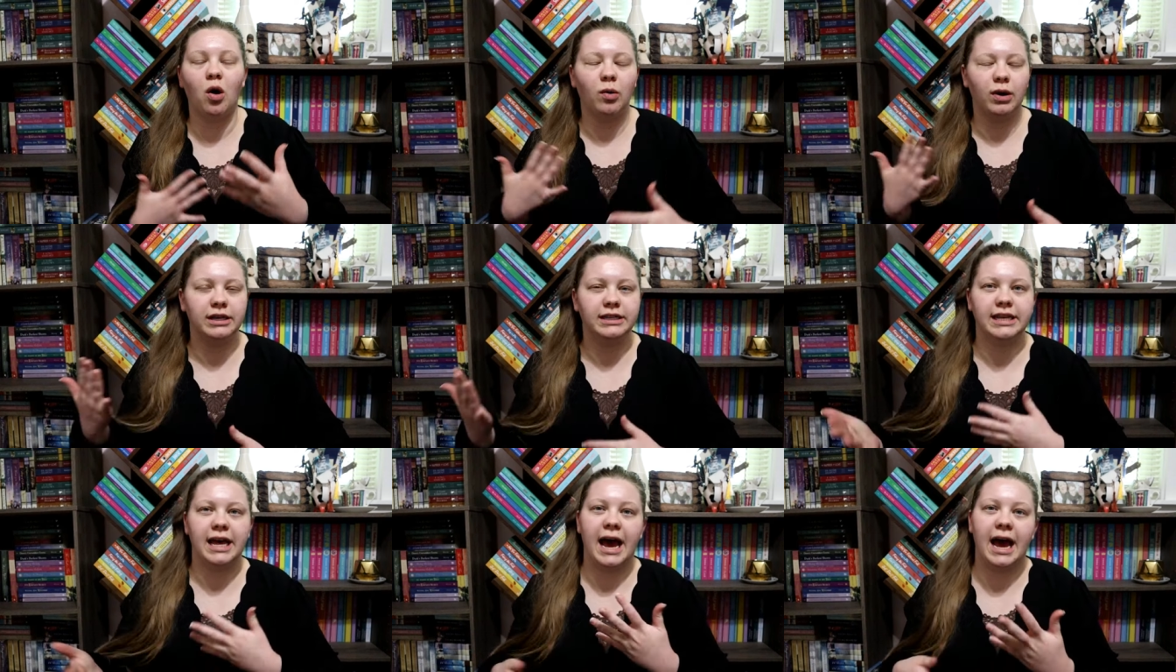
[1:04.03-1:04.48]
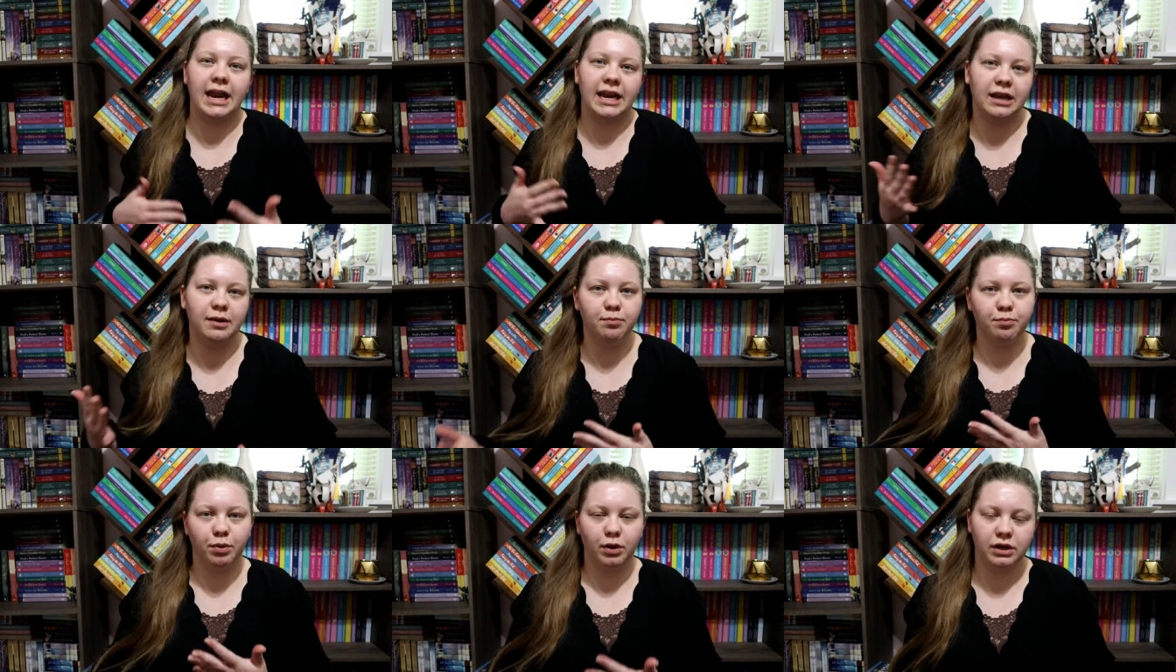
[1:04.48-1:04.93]
always
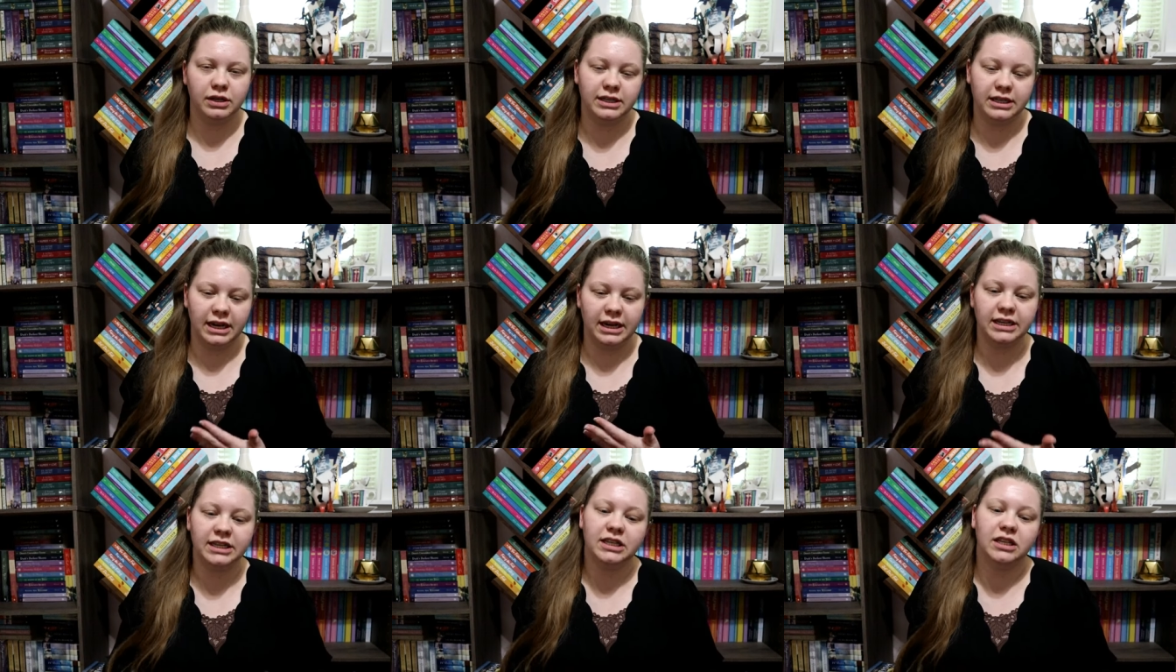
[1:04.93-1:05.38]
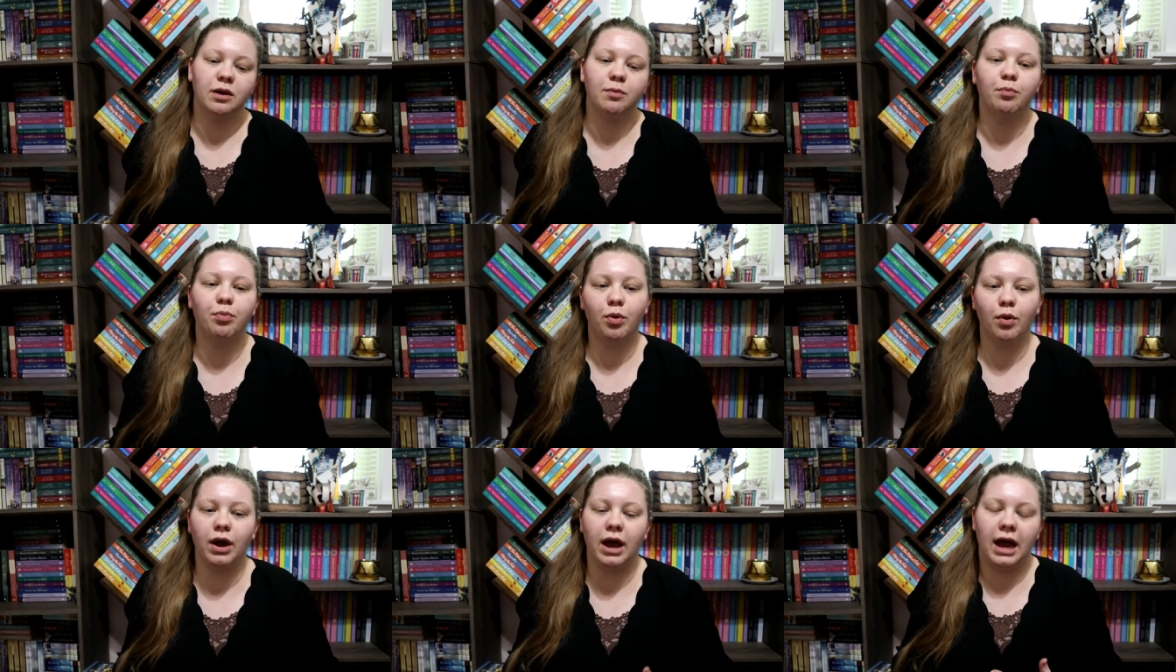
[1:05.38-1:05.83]
adding books that at
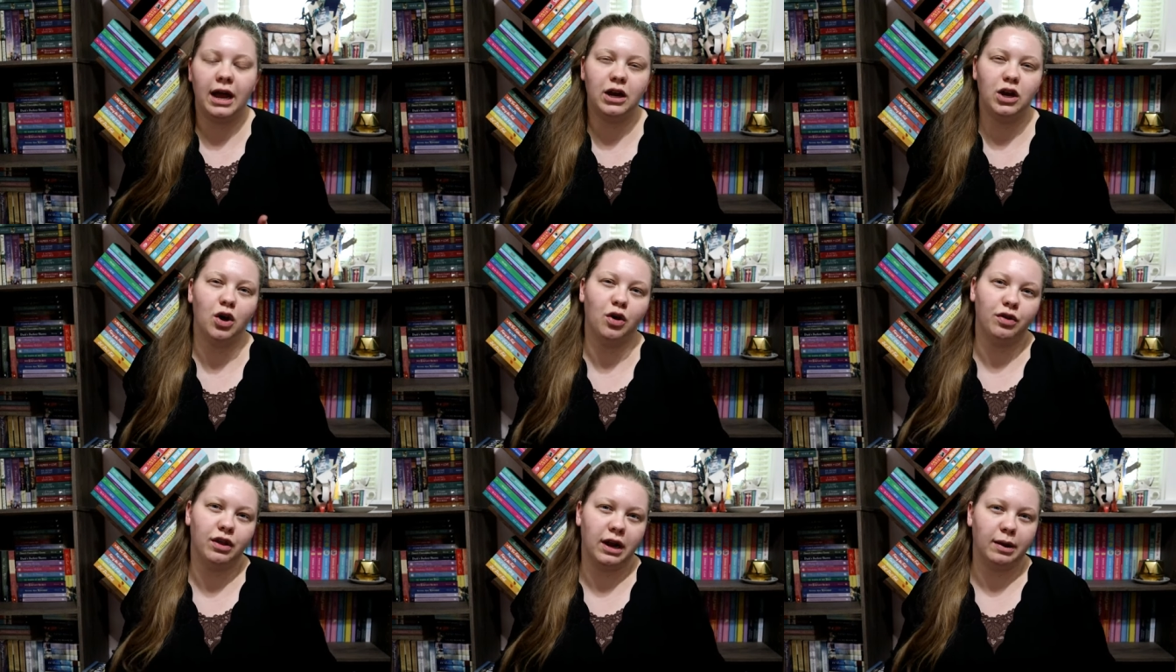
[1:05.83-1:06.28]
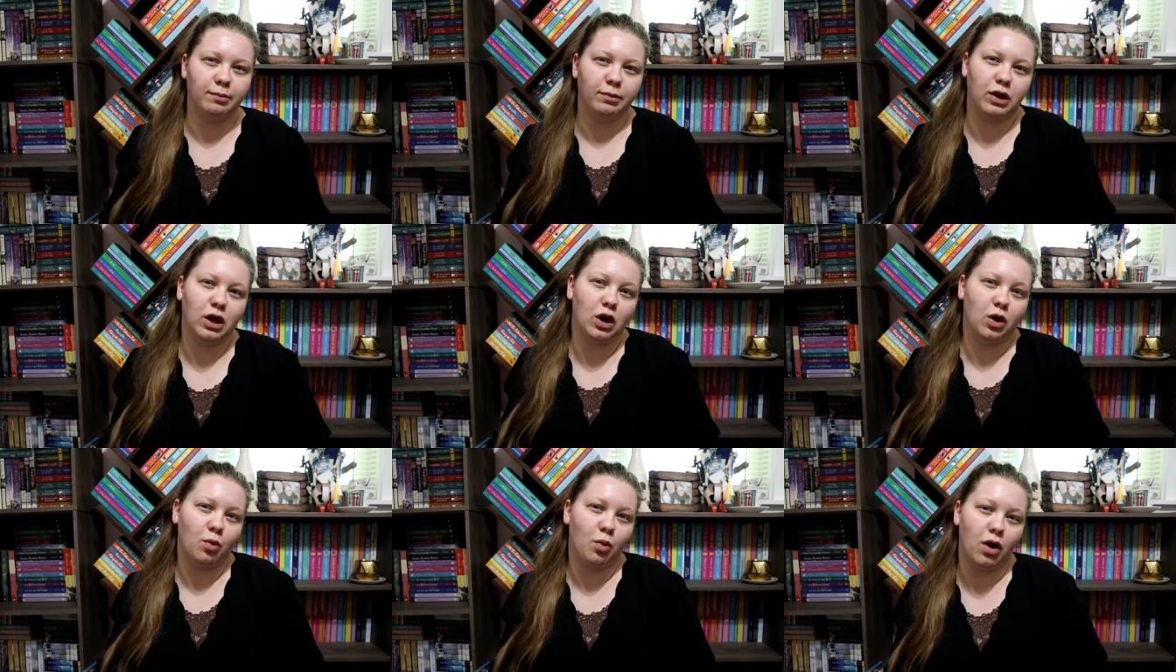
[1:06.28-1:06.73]
some point I know that I'm
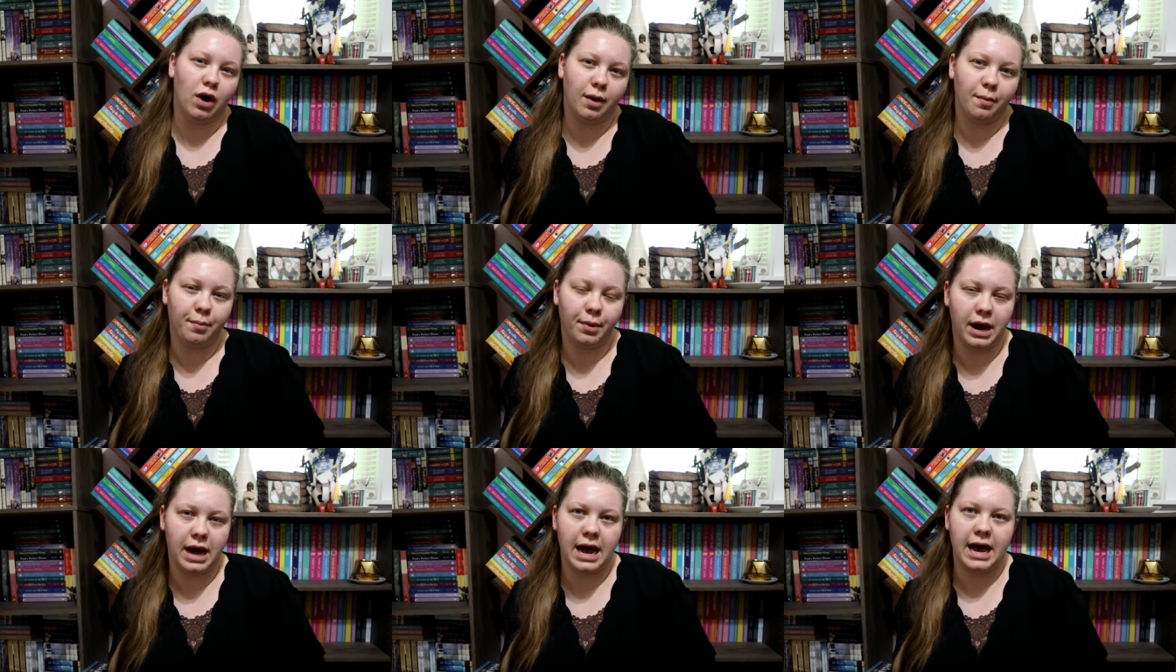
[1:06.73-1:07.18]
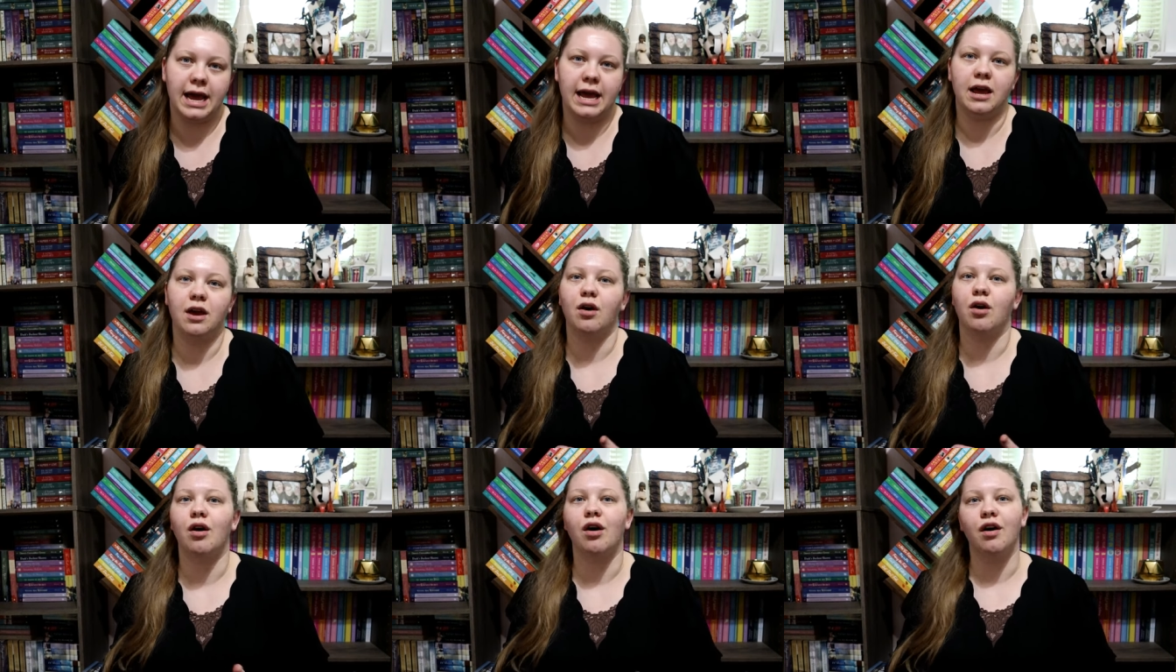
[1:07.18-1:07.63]
going to want to
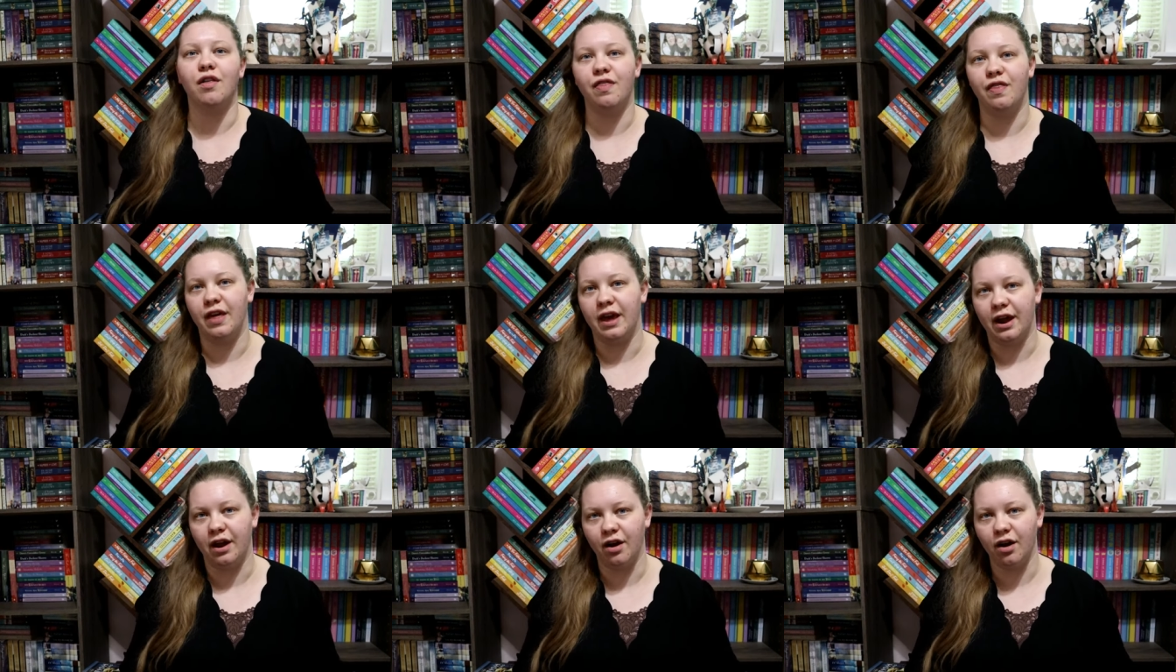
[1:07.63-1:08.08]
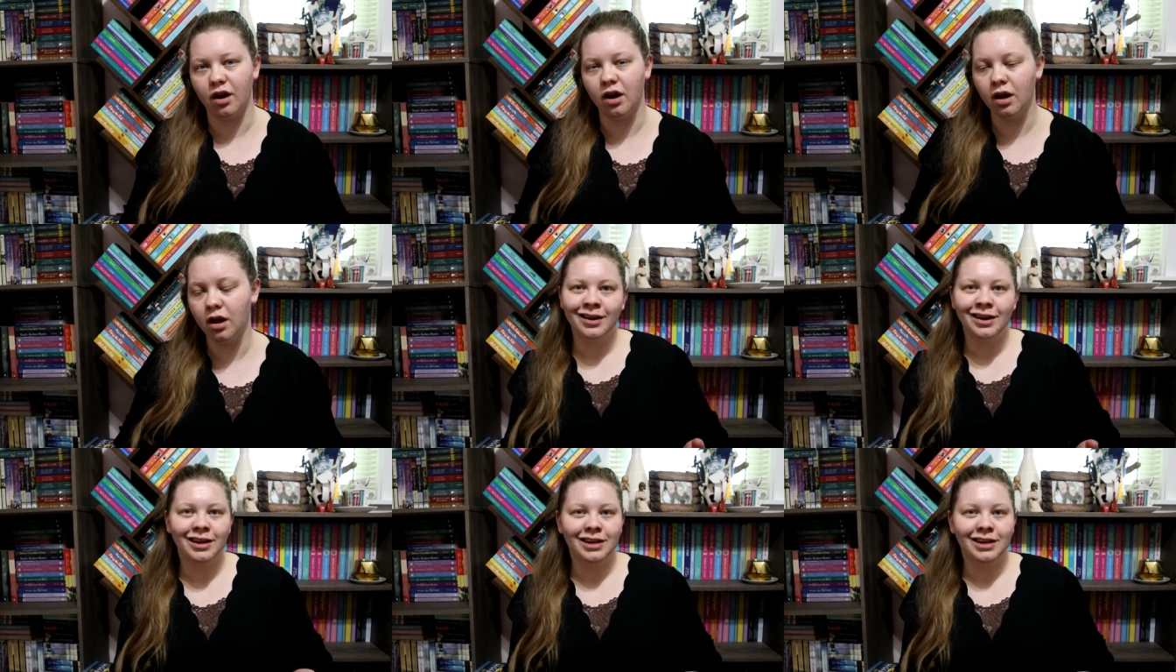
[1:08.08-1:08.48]
buy on there.